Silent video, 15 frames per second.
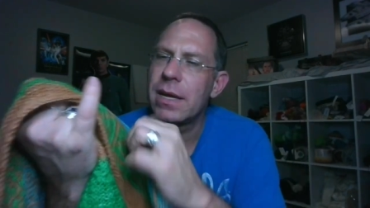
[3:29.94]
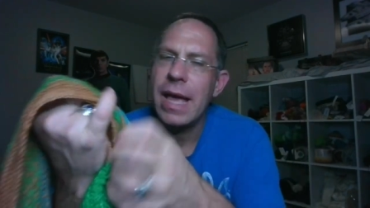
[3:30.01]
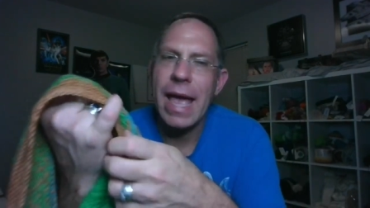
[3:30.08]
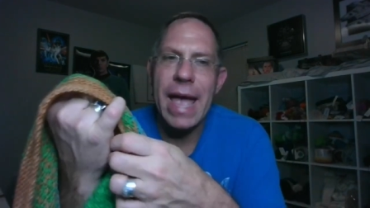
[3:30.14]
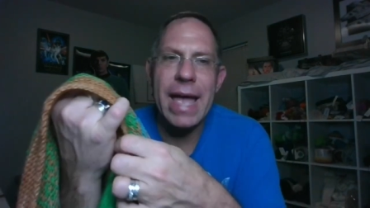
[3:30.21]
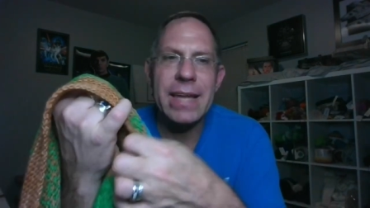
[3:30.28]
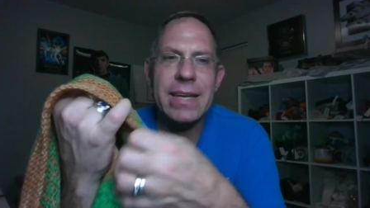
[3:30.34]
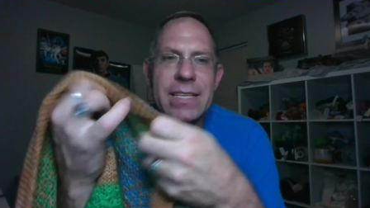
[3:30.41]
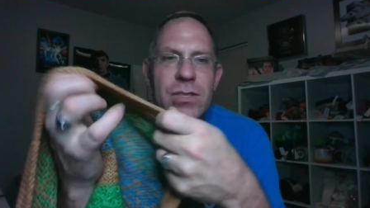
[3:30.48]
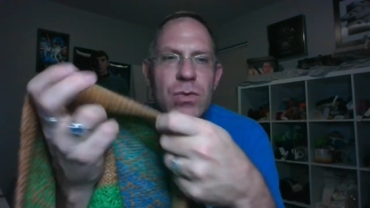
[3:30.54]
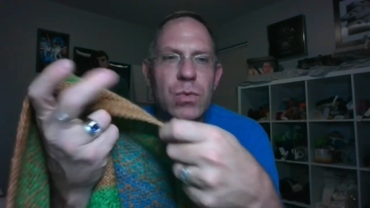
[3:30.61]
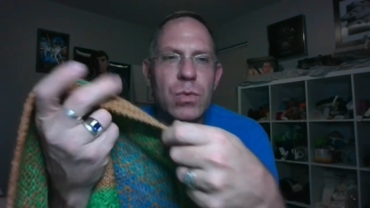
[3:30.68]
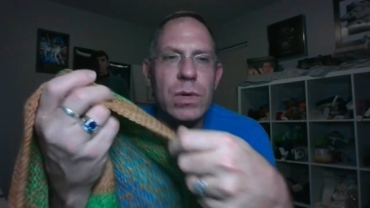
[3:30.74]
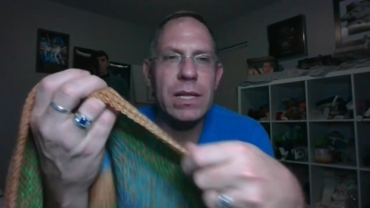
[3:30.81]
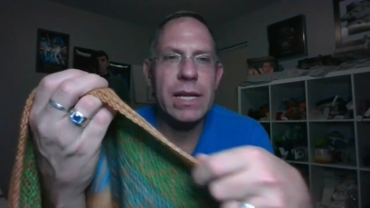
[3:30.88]
And it's
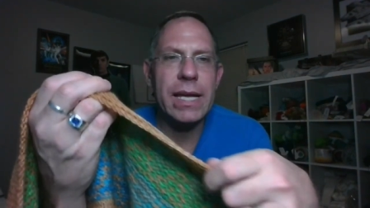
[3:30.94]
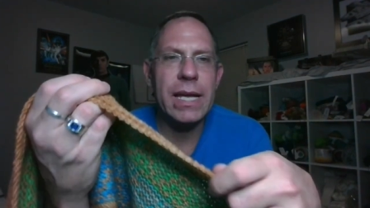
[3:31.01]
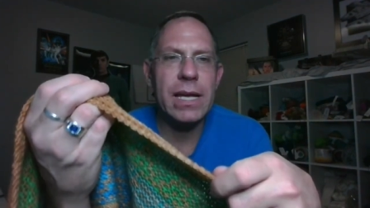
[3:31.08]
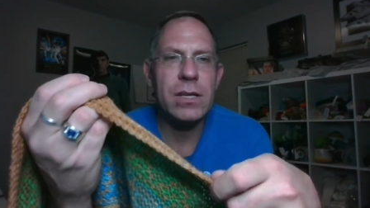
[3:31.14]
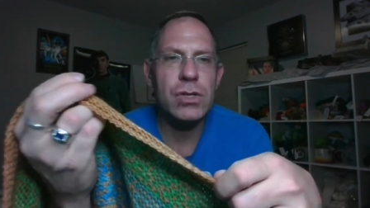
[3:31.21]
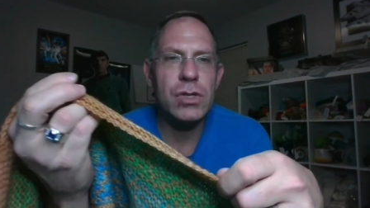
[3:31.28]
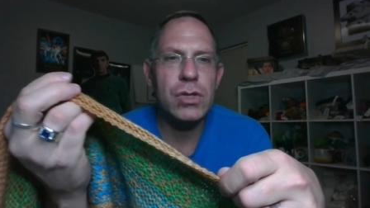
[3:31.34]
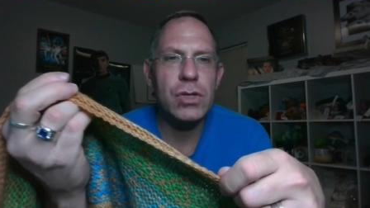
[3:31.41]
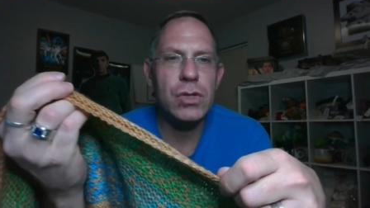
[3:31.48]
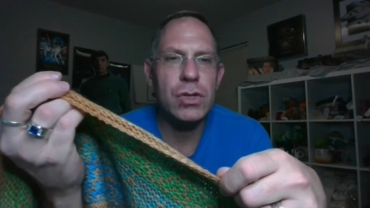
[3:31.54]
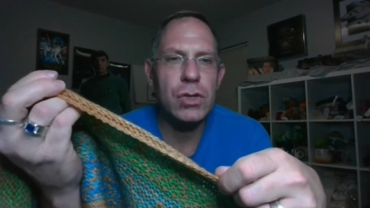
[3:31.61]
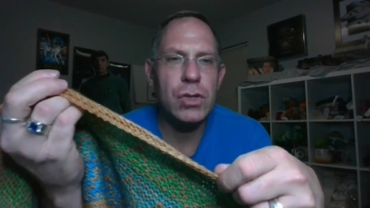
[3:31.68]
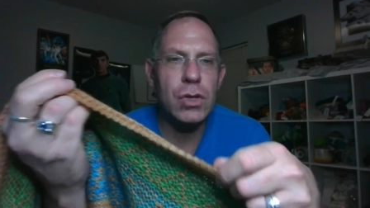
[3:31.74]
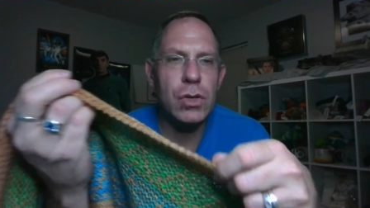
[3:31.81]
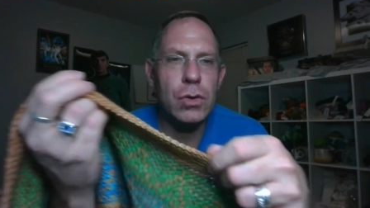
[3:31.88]
really
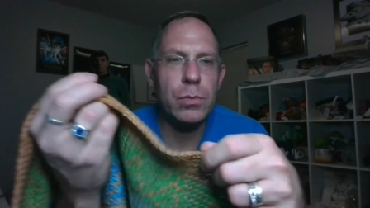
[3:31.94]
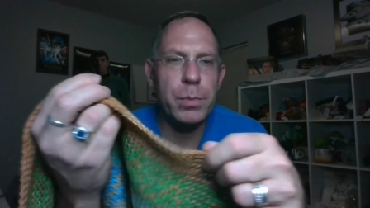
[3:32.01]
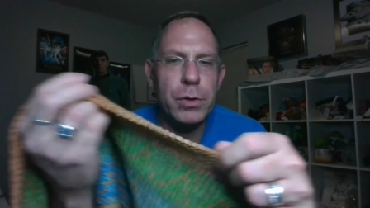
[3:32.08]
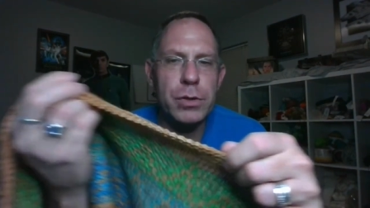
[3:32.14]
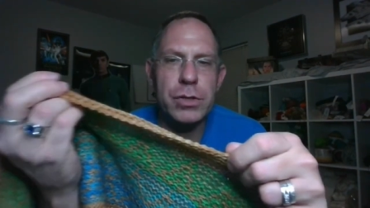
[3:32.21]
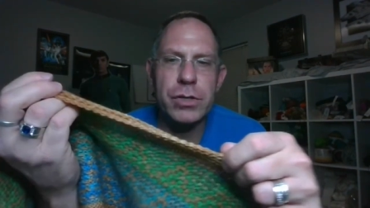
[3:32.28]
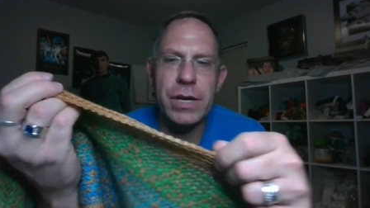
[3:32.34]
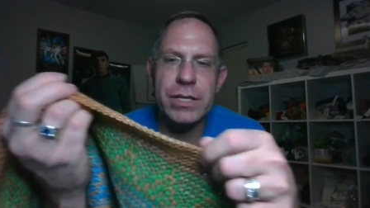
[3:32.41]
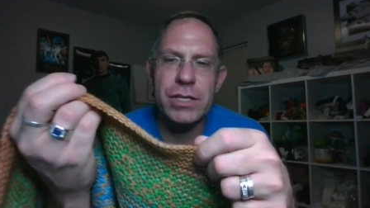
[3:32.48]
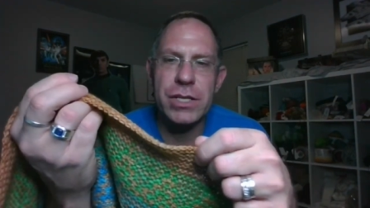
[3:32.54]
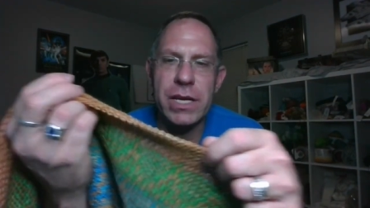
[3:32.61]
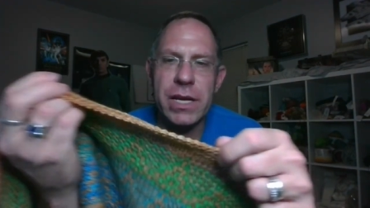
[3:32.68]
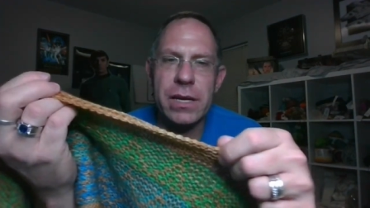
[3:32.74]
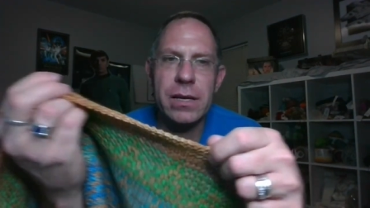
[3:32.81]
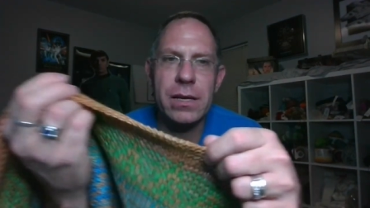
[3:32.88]
super
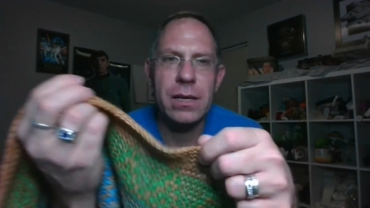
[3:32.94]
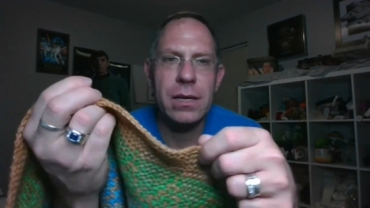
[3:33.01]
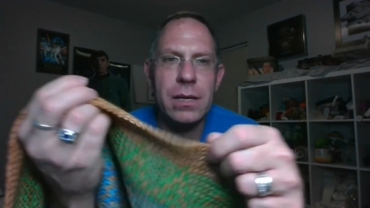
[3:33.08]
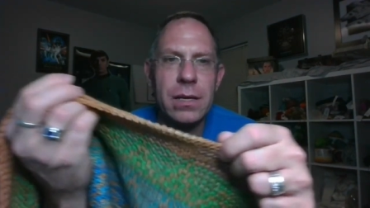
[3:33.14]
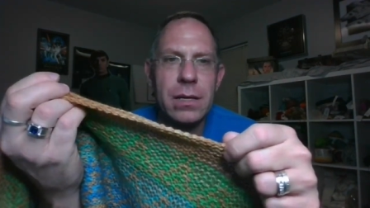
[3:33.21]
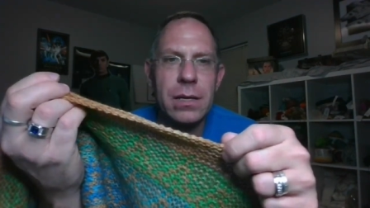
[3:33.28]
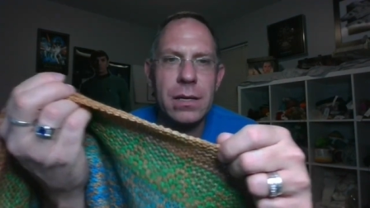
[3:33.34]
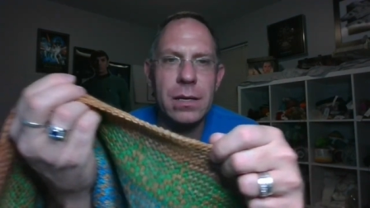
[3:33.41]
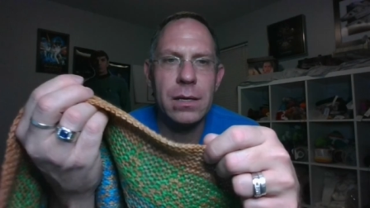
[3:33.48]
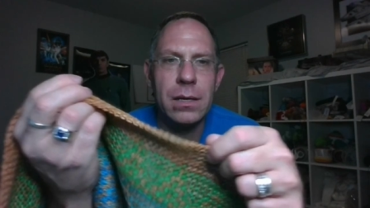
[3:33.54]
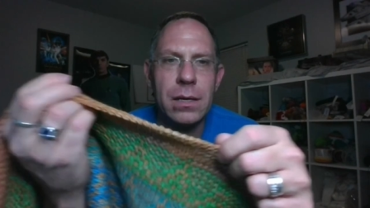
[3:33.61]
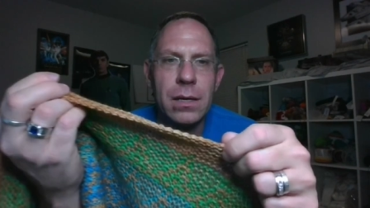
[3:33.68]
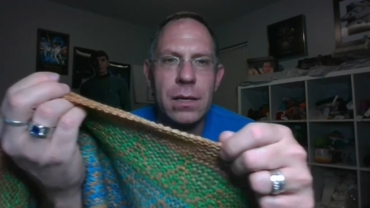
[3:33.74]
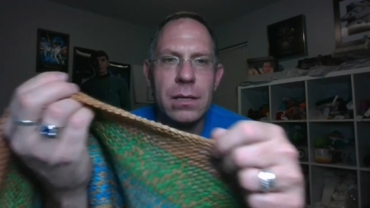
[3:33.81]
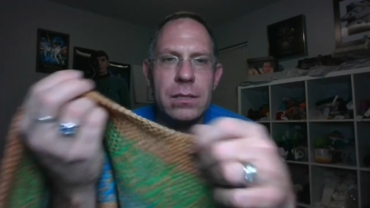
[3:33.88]
stretchy.
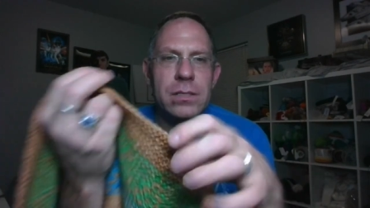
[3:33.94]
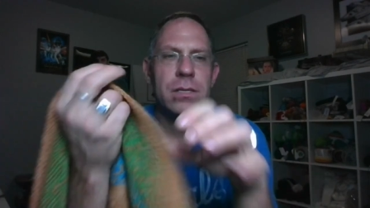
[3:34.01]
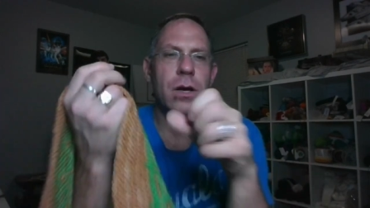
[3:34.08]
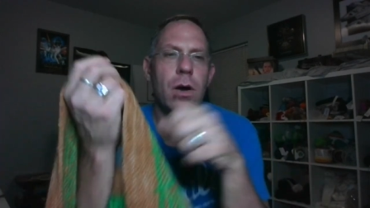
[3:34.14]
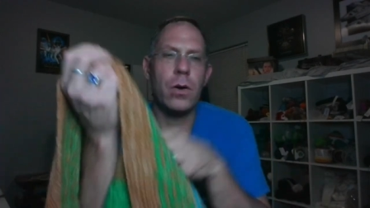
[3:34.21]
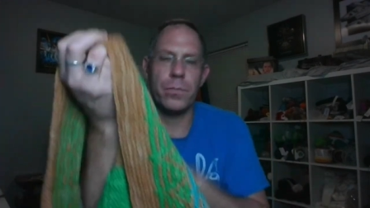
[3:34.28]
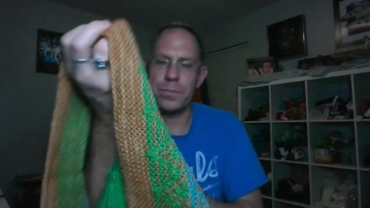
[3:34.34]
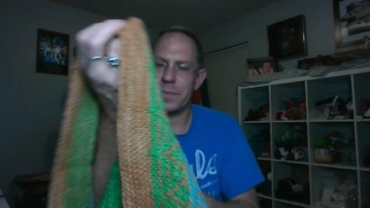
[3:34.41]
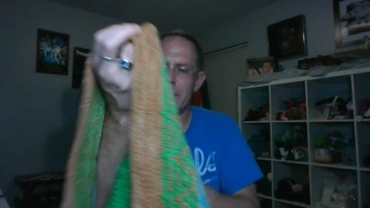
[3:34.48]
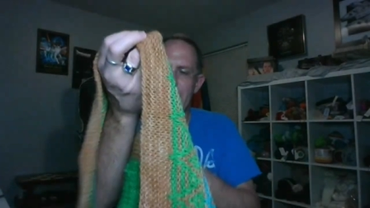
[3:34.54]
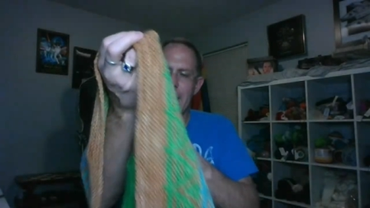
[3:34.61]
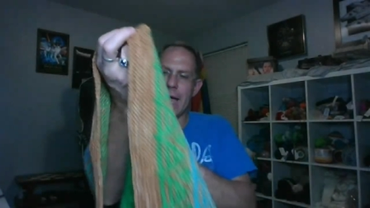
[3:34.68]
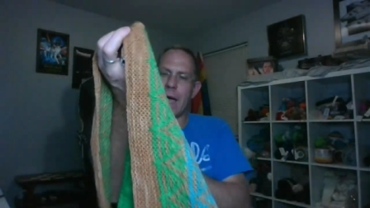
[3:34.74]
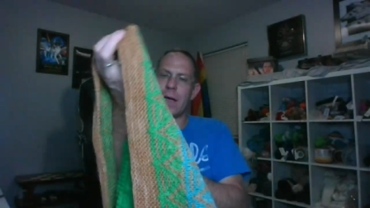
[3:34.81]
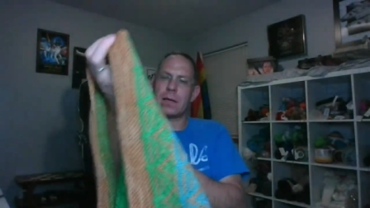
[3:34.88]
So,
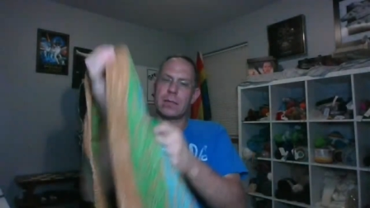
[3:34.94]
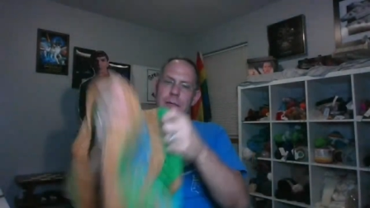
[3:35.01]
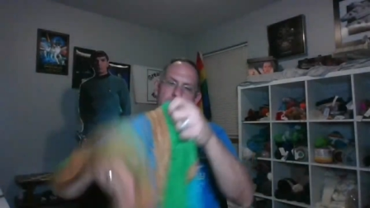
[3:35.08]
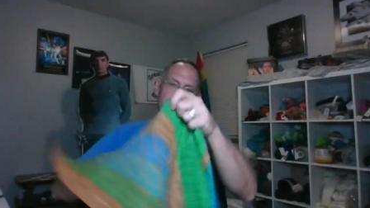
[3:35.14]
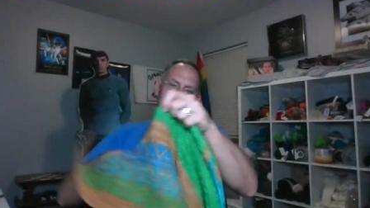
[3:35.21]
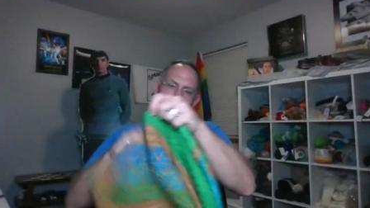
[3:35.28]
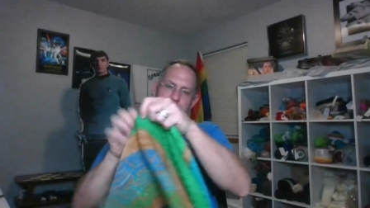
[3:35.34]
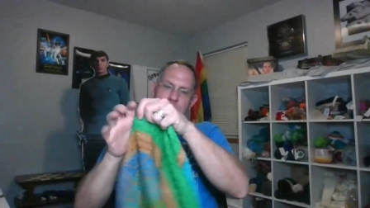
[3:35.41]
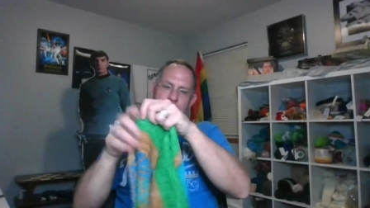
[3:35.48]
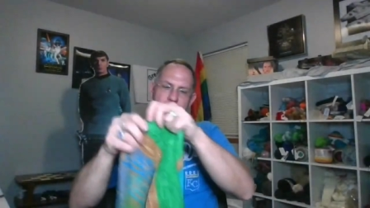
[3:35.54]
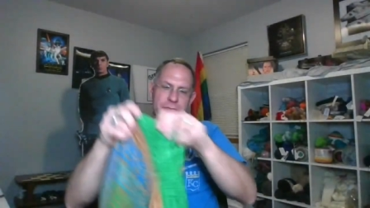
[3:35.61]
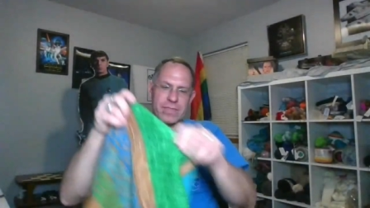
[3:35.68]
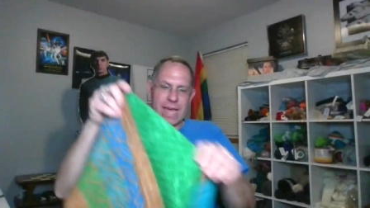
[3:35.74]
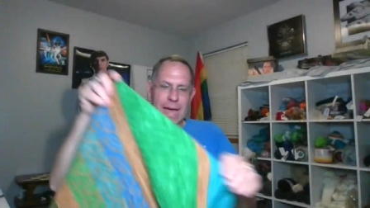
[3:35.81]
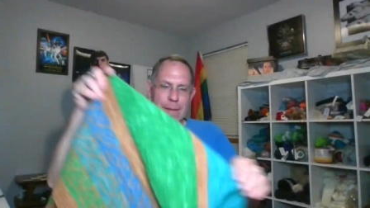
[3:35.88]
yeah, love that